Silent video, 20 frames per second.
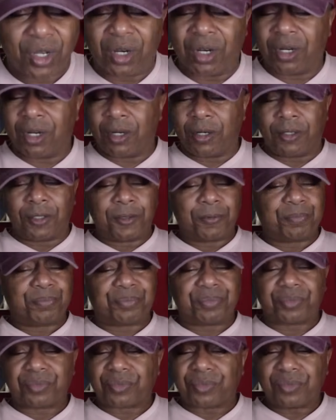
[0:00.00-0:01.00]
uh
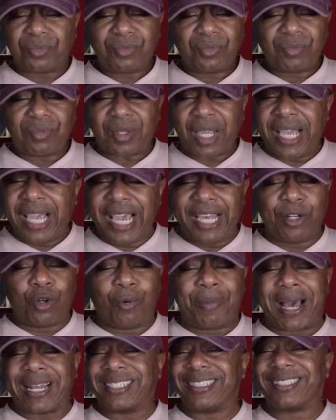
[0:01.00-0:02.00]
had
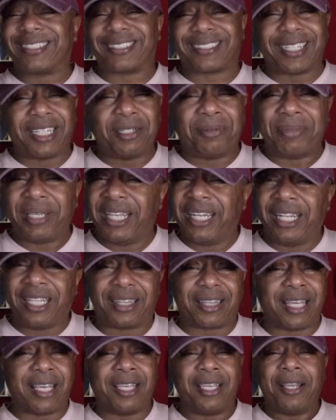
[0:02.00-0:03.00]
nobody send them
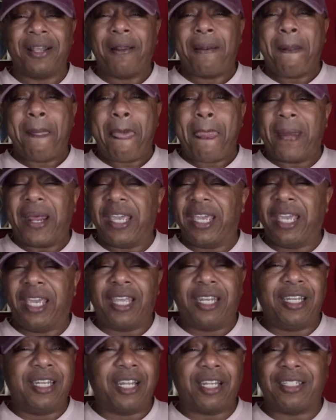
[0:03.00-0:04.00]
anything.
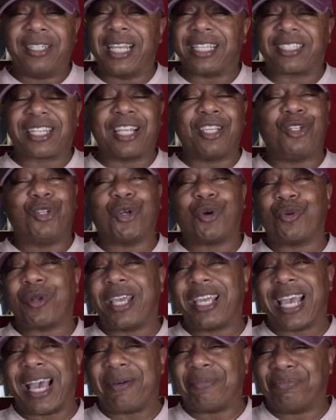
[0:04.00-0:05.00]
And next thing you know,
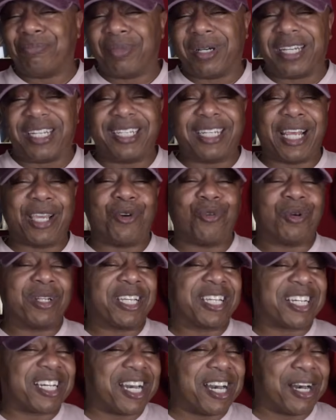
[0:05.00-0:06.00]
they got money. They going
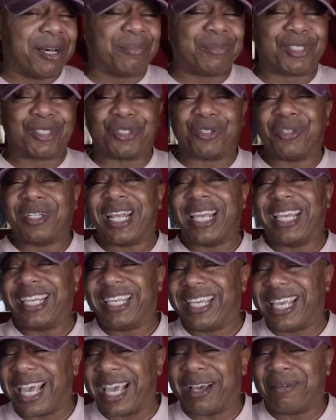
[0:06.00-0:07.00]
to commissary. They
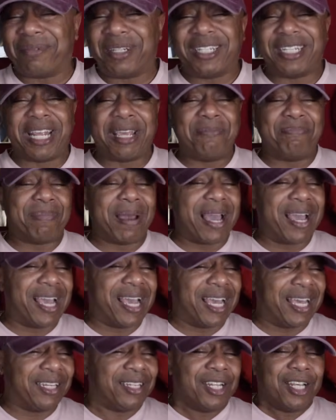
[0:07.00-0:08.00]
gambling. They
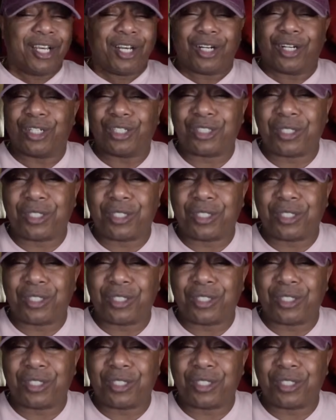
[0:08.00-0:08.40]
buying uh,